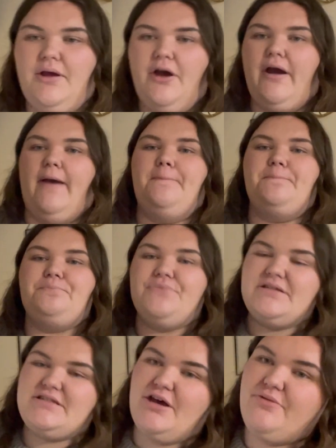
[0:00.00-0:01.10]
Okay,
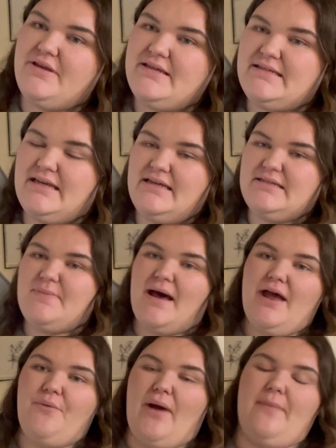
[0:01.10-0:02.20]
so this is
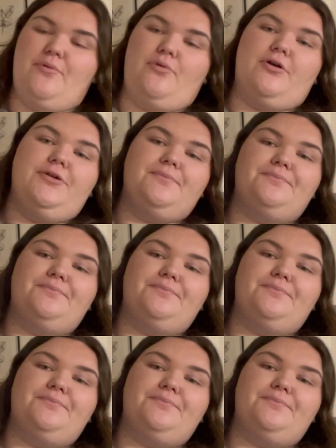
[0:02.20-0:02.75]
my whiteboard.